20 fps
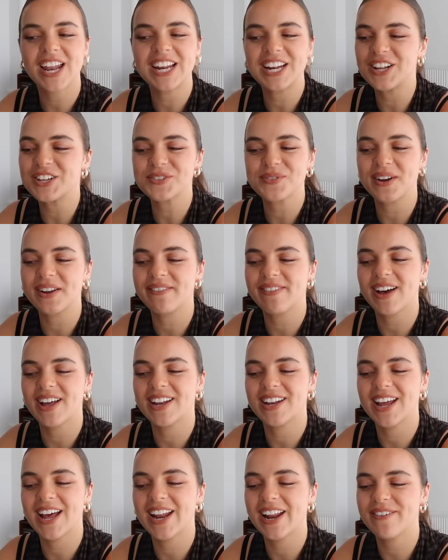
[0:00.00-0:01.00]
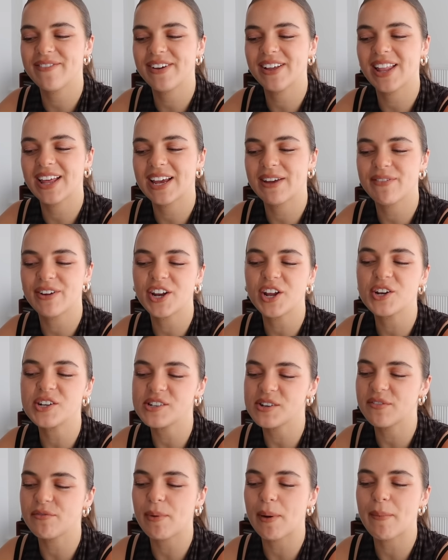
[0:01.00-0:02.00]
and it looks really fun, and I feel like if I don't
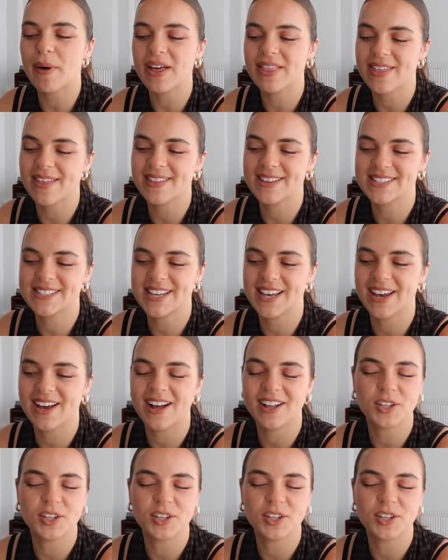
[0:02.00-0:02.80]
do it for my birthday this year,